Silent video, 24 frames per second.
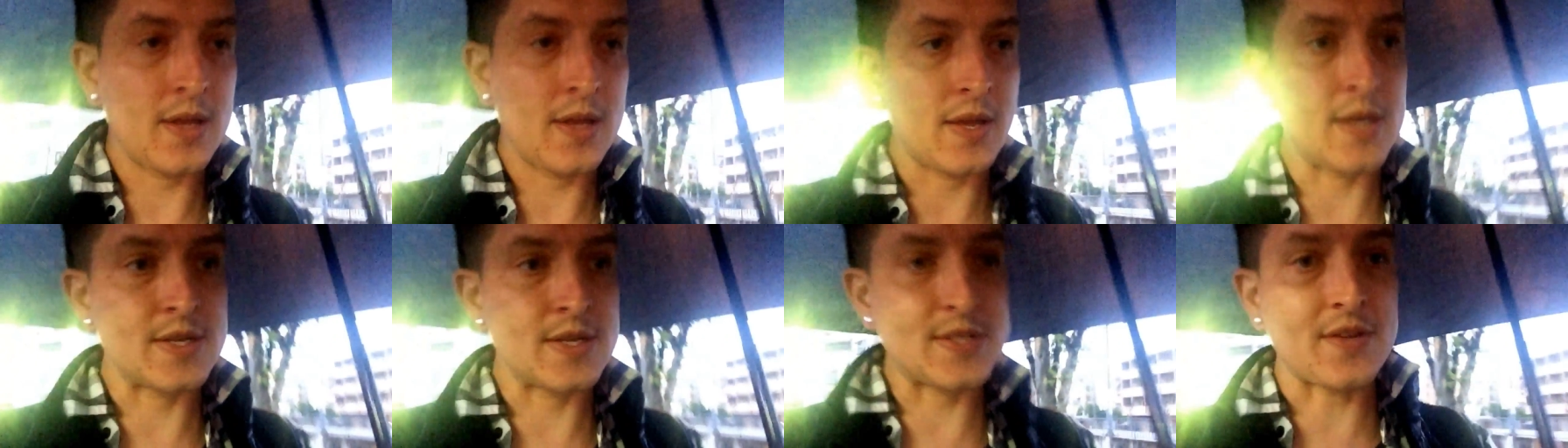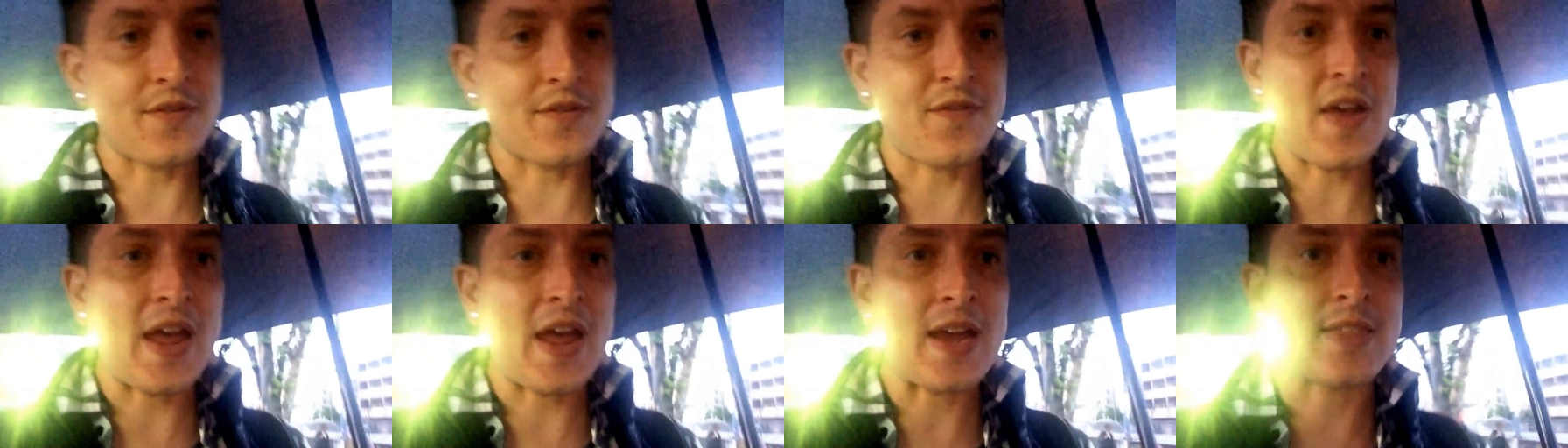is the
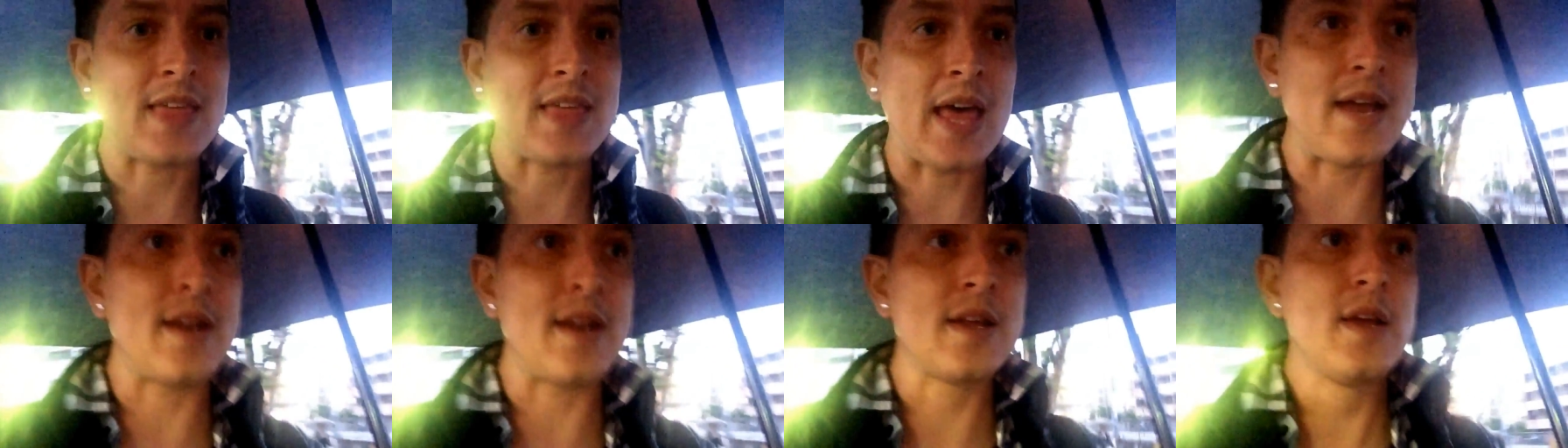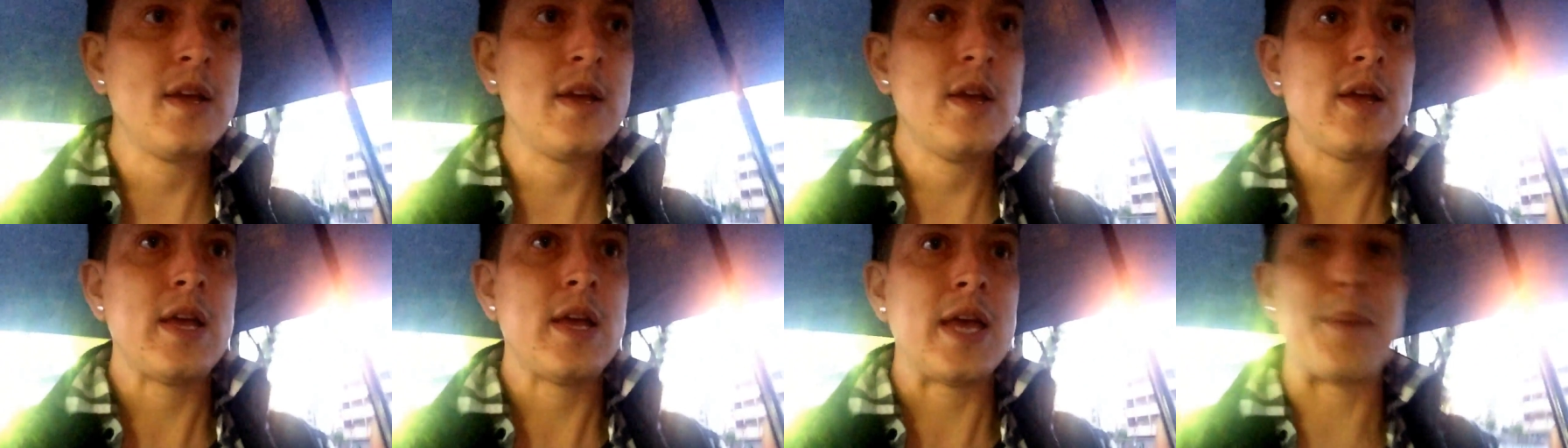fact that
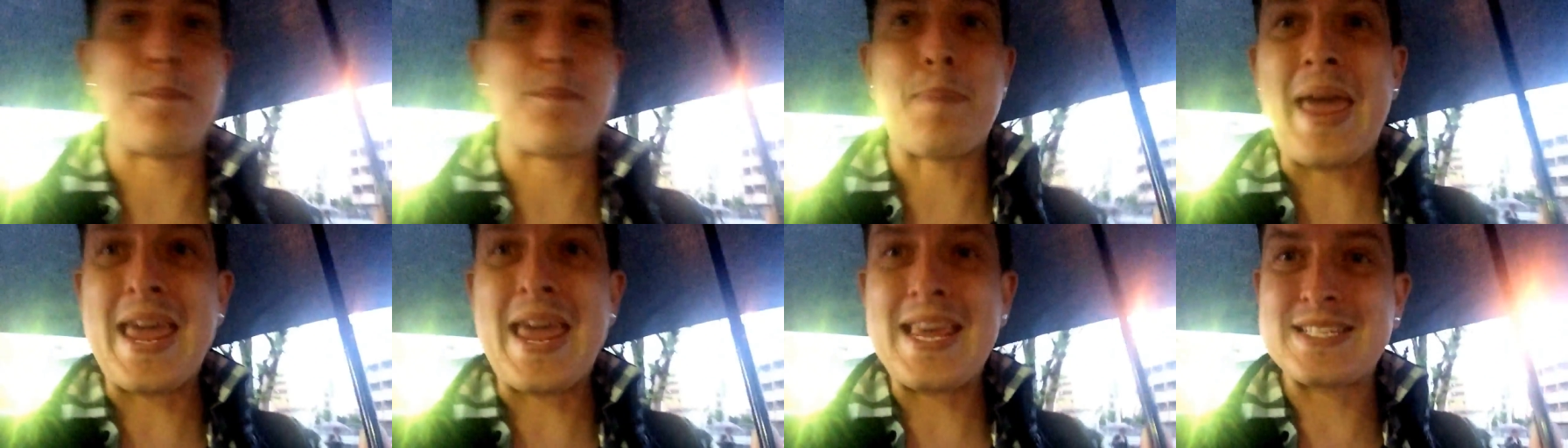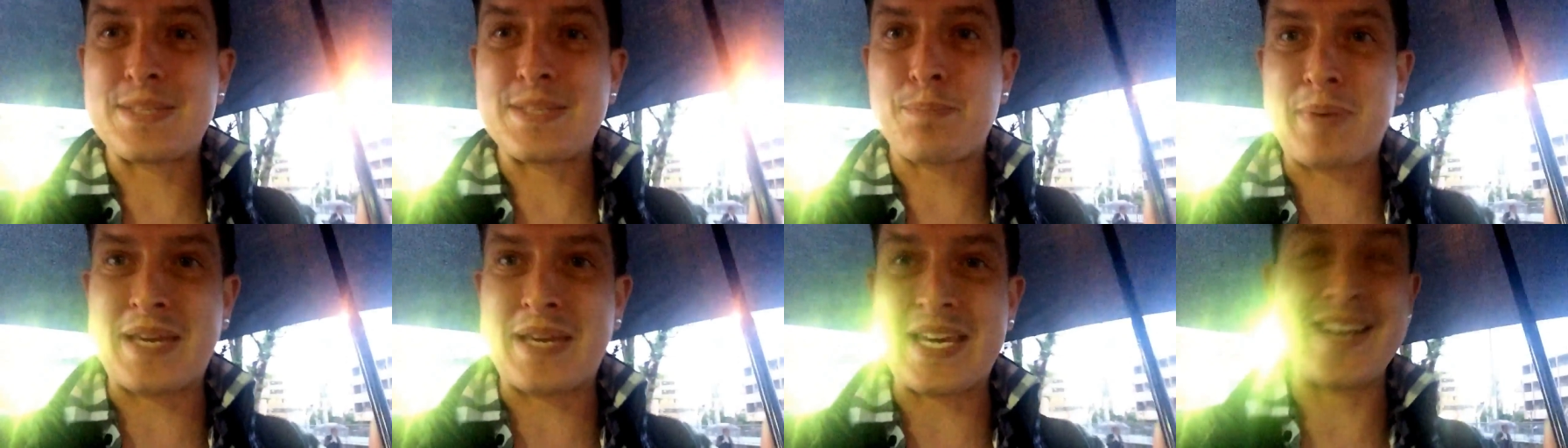it
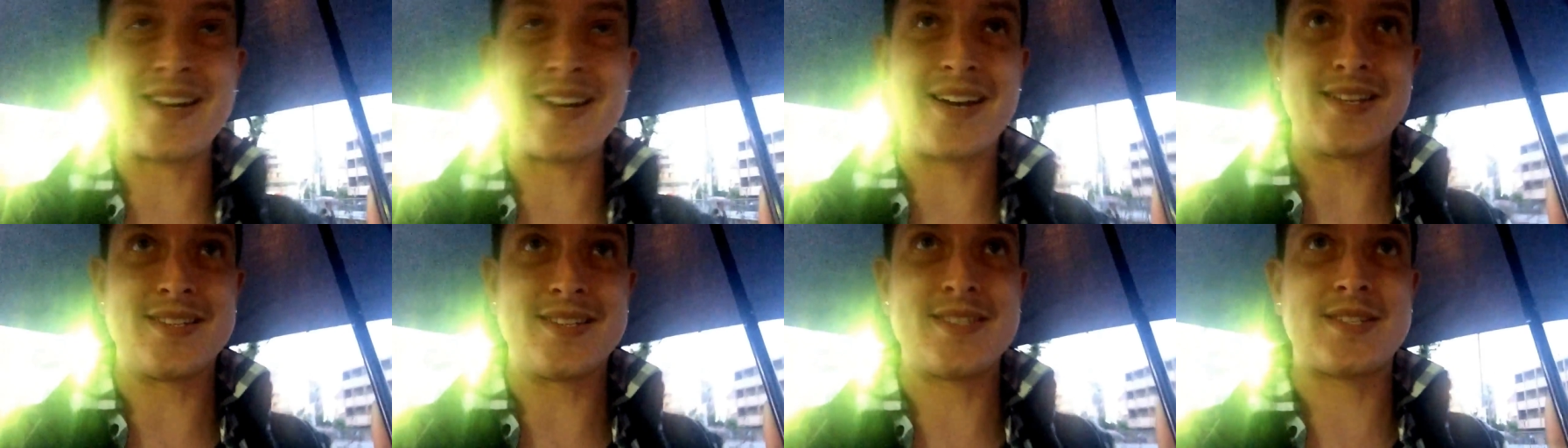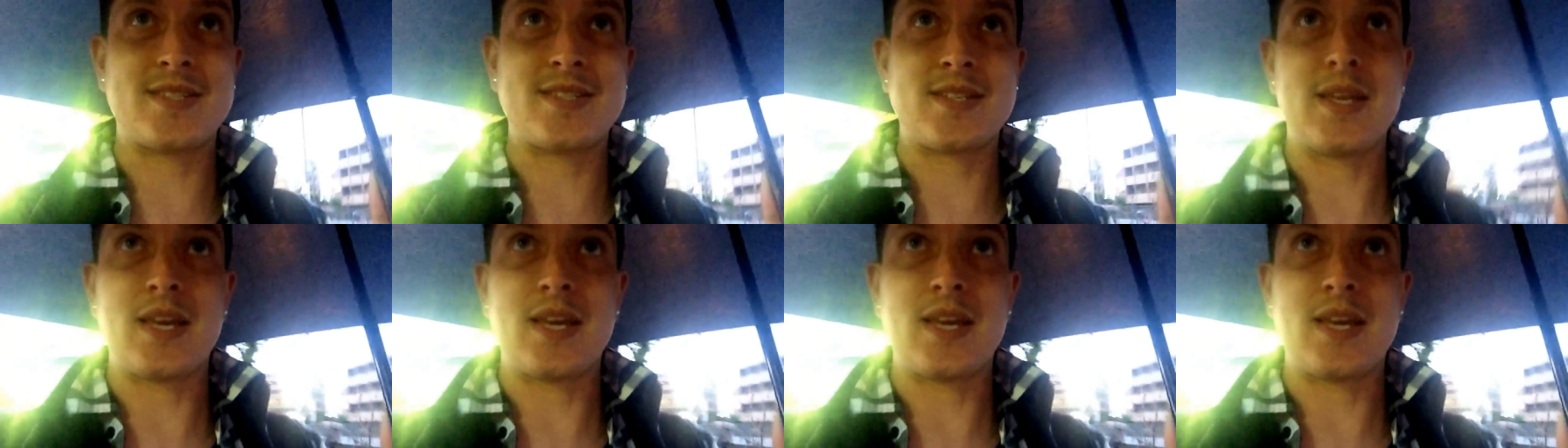pays peanuts.